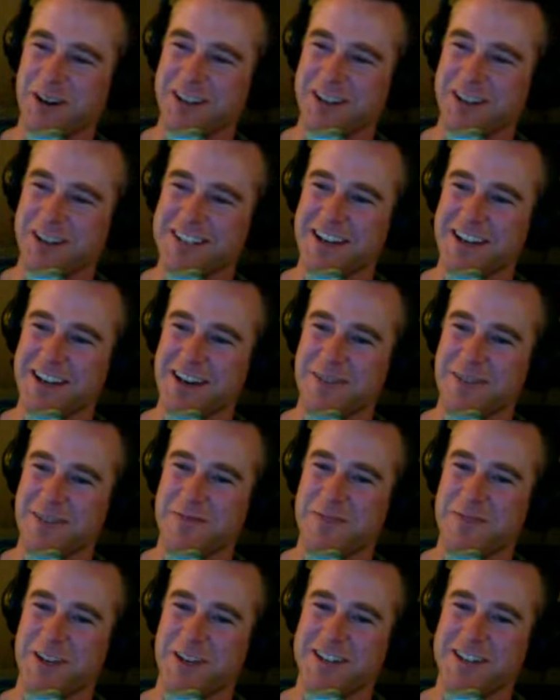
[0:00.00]
he's gonna
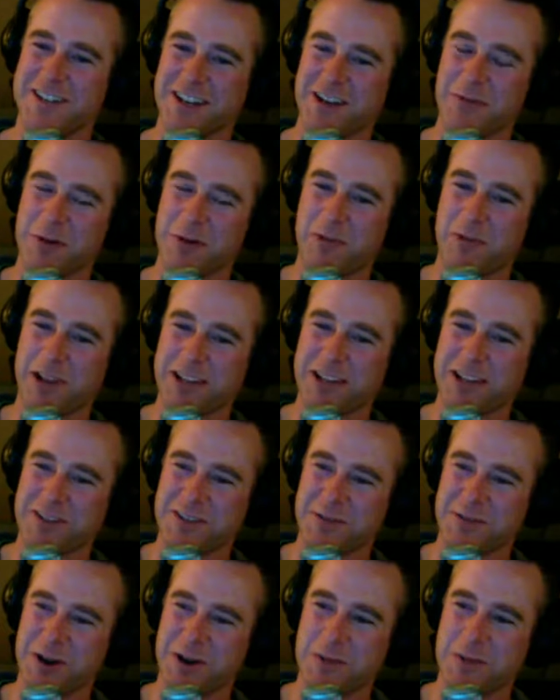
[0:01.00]

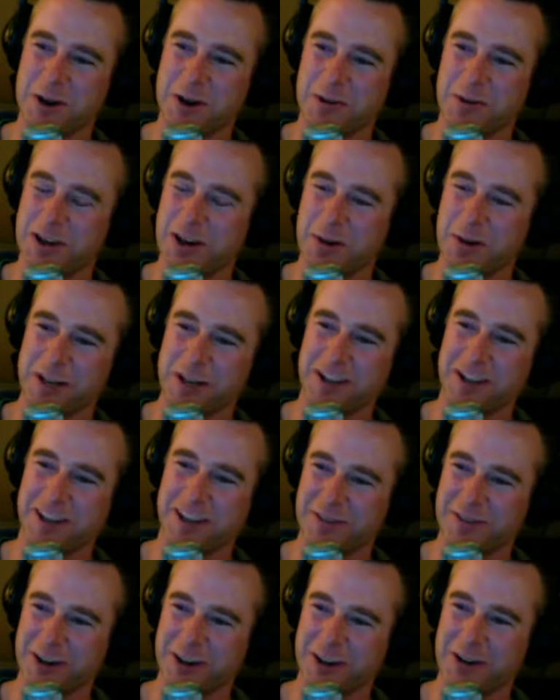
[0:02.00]
replace Romo, but nobody will
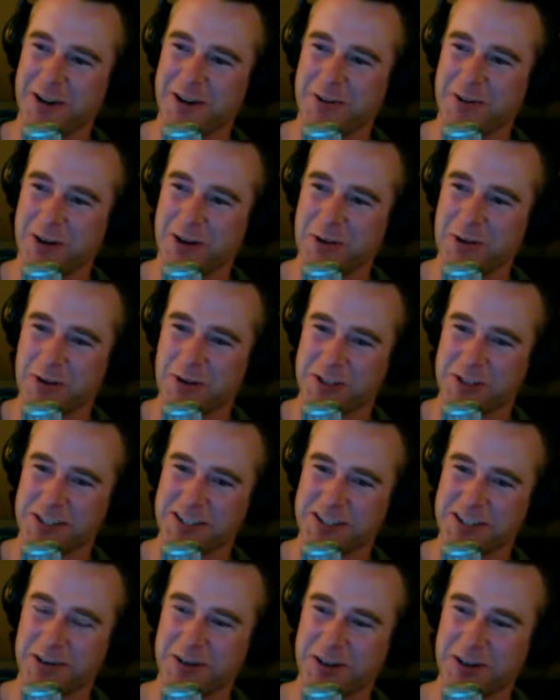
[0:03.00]
ever know, and Romo will
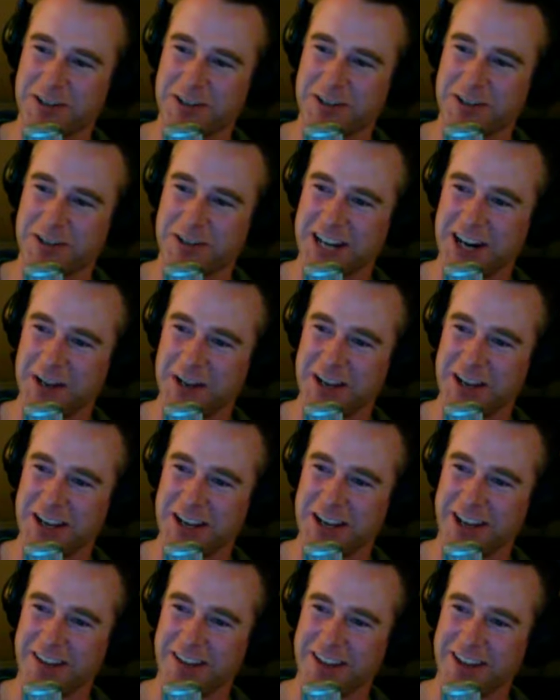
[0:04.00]
just go into
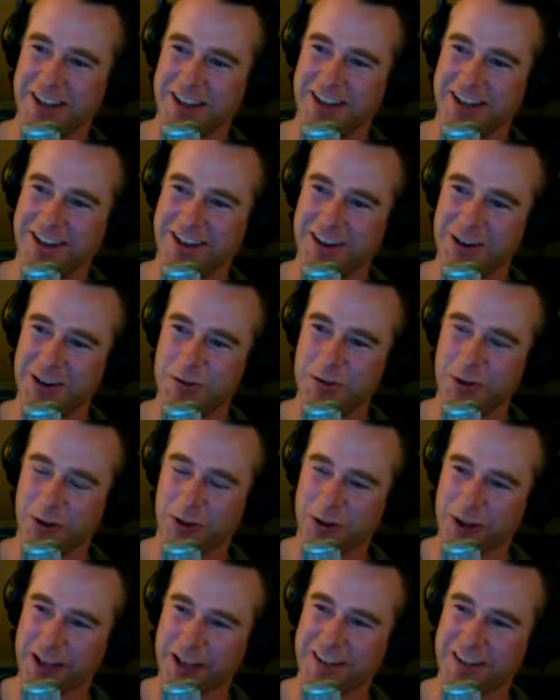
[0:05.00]
retirement, and then we'll
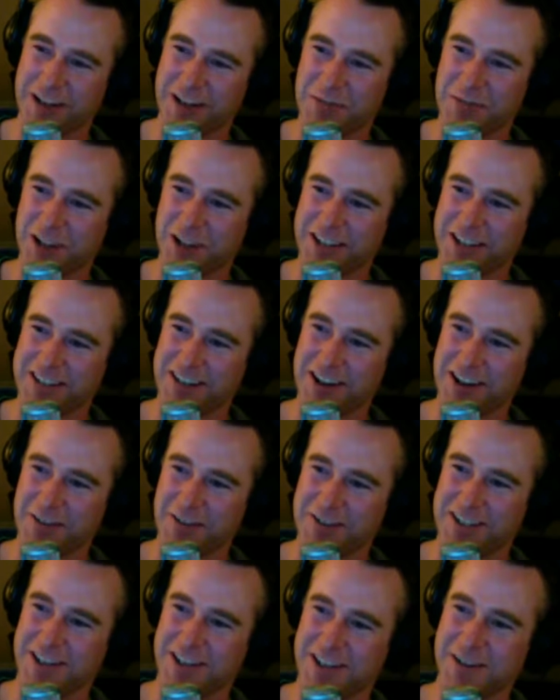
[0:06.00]
think that he plays another
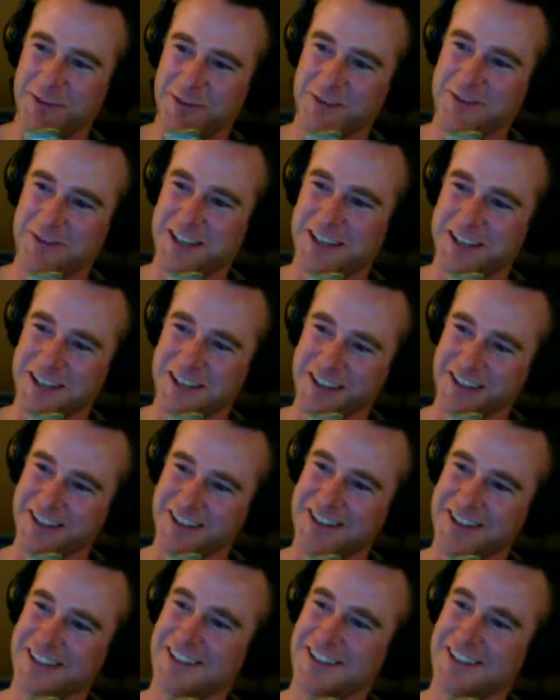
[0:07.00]
10 to 15 years.